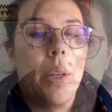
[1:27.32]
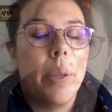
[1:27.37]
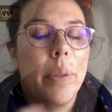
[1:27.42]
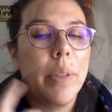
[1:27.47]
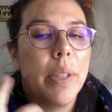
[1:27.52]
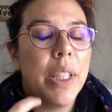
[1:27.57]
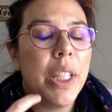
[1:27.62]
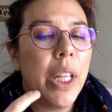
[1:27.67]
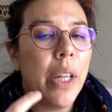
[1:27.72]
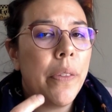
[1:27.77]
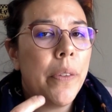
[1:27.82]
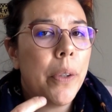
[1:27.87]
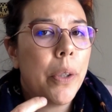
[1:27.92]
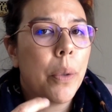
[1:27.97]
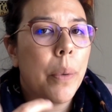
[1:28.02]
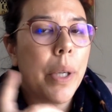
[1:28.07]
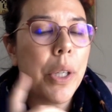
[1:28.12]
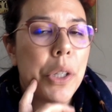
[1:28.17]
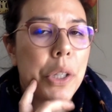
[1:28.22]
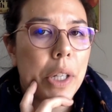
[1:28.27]
The other
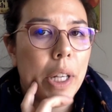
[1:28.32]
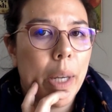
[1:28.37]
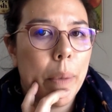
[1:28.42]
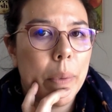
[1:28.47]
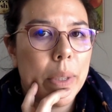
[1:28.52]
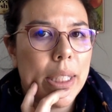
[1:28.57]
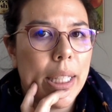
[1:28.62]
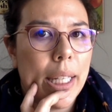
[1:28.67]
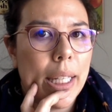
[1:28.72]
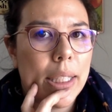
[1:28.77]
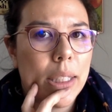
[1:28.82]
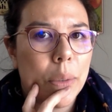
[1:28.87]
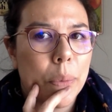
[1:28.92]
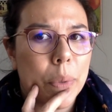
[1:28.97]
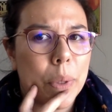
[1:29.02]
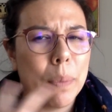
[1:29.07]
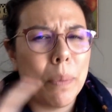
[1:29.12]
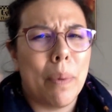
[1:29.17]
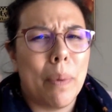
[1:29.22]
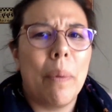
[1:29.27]
question I was asked
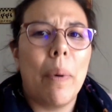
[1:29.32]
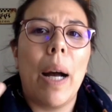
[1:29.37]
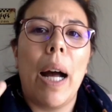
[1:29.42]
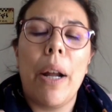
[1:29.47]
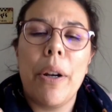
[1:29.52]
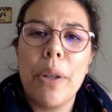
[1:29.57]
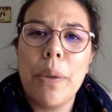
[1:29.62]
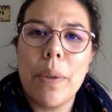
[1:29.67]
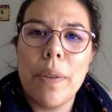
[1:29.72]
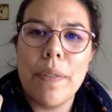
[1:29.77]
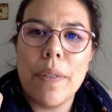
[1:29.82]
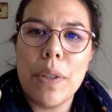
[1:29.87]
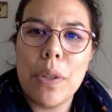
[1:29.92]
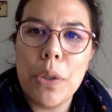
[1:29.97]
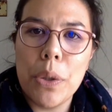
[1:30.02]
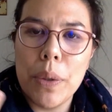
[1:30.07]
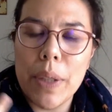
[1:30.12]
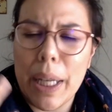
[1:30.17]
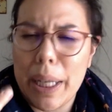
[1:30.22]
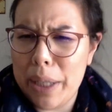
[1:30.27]
was, well, how do you even
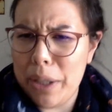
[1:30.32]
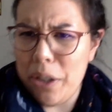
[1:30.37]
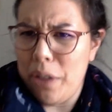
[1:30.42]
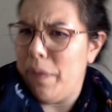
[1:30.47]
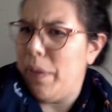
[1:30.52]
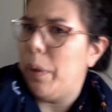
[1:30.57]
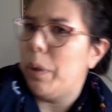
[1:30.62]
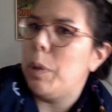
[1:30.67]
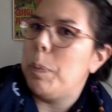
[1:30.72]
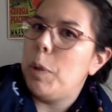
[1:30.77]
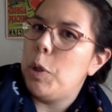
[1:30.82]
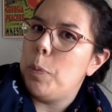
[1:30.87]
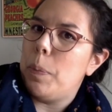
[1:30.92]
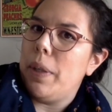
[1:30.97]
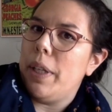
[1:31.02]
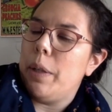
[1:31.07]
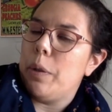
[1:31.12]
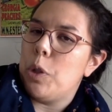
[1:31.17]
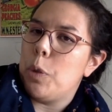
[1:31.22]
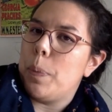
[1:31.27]
do that? I didn't even know speech
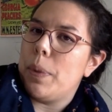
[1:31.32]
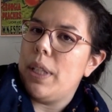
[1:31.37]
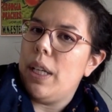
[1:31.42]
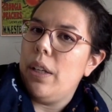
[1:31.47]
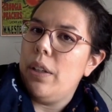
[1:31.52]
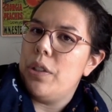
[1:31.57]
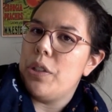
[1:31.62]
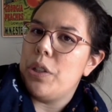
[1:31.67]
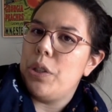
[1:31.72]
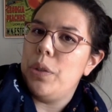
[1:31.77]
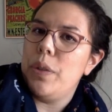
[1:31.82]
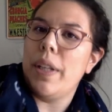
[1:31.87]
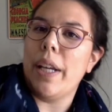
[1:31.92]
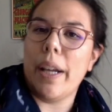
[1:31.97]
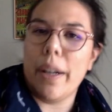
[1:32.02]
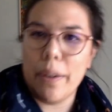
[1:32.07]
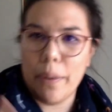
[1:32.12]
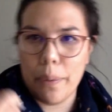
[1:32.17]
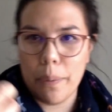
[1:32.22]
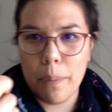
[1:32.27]
language pathologists do
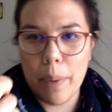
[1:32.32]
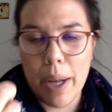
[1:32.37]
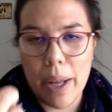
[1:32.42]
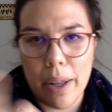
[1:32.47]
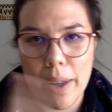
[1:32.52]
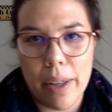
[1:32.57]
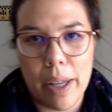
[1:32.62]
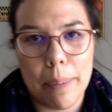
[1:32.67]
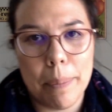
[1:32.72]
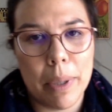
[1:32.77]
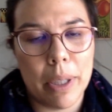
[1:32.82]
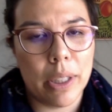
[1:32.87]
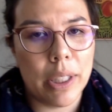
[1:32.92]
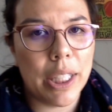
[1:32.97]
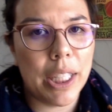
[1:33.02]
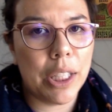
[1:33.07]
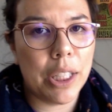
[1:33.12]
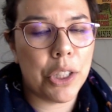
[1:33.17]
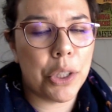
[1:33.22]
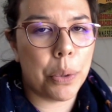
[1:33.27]
that. Well, I'm going to
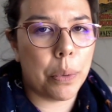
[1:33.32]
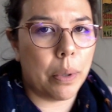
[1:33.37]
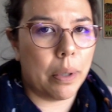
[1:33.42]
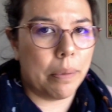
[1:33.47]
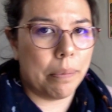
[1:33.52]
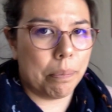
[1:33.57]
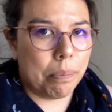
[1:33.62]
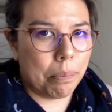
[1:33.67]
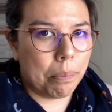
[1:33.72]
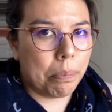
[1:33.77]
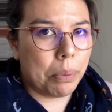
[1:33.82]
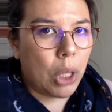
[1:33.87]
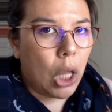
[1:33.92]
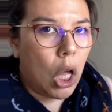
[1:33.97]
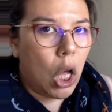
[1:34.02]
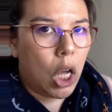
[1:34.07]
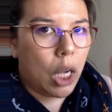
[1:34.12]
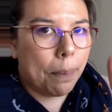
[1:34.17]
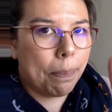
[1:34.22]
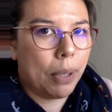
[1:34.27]
link to a
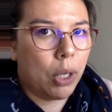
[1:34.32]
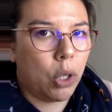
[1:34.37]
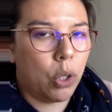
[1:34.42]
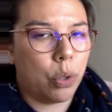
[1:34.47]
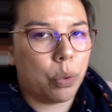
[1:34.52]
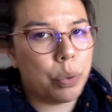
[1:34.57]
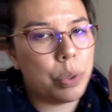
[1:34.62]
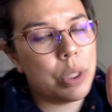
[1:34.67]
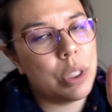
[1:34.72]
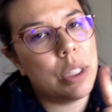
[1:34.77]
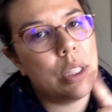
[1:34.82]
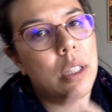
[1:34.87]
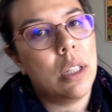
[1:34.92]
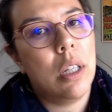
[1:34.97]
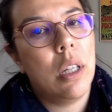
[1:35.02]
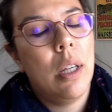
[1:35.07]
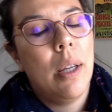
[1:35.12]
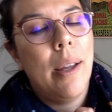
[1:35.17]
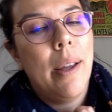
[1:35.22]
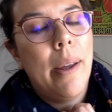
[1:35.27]
blog post
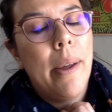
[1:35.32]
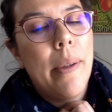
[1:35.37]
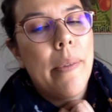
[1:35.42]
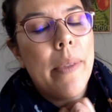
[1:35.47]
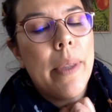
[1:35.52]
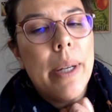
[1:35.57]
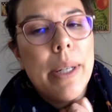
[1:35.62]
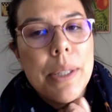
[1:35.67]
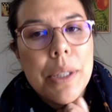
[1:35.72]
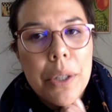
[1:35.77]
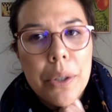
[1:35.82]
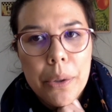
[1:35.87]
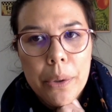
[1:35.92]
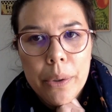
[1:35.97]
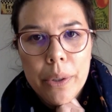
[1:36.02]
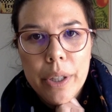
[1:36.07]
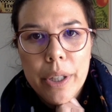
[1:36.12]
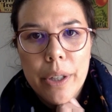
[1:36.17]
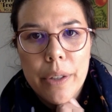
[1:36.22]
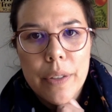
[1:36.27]
that I did
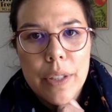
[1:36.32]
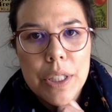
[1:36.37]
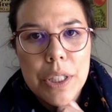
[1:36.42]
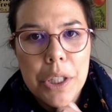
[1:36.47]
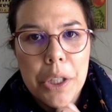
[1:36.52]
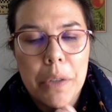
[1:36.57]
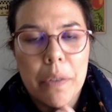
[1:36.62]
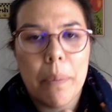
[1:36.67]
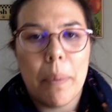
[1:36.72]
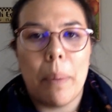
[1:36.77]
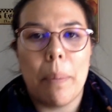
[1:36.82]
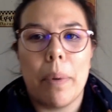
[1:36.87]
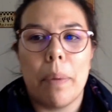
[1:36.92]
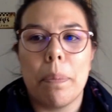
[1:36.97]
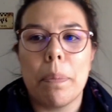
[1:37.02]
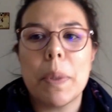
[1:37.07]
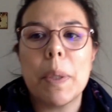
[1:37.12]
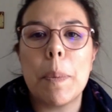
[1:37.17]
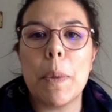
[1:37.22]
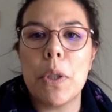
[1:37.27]
earlier this year. Remember,
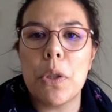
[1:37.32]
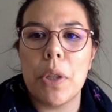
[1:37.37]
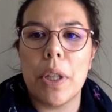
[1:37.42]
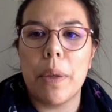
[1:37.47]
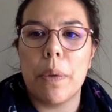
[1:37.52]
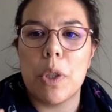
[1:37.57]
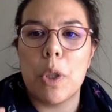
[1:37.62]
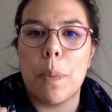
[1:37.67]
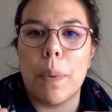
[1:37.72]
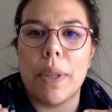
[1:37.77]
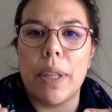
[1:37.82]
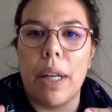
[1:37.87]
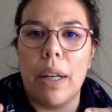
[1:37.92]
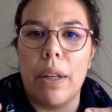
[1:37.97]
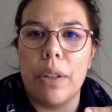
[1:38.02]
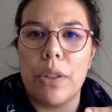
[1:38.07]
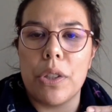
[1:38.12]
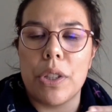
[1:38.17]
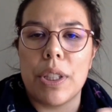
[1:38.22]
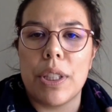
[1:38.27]
speech language
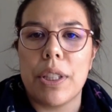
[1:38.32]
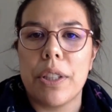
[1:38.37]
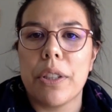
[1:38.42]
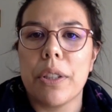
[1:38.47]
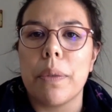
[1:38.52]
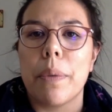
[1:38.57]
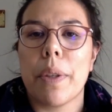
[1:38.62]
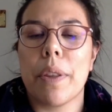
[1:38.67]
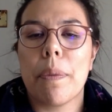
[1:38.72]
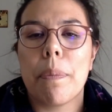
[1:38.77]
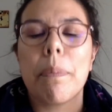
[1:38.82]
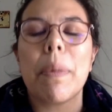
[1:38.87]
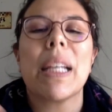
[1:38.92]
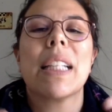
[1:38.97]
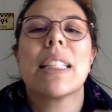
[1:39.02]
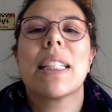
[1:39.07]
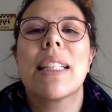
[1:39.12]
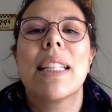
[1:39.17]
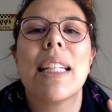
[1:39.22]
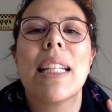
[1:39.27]
pathologists deal with
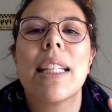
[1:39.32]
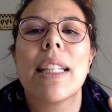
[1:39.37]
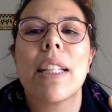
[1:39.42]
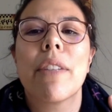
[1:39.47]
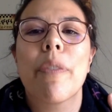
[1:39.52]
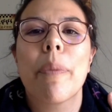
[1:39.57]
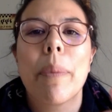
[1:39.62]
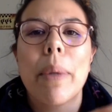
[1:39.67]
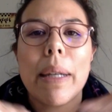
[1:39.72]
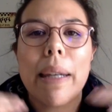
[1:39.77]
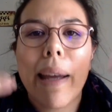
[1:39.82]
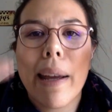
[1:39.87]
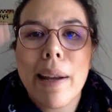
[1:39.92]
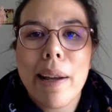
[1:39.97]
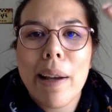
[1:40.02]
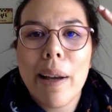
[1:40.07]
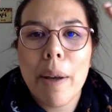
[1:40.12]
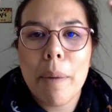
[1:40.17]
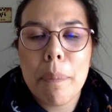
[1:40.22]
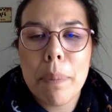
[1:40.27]
basically anything from the neck
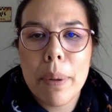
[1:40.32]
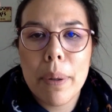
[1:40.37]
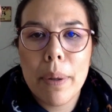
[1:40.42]
up.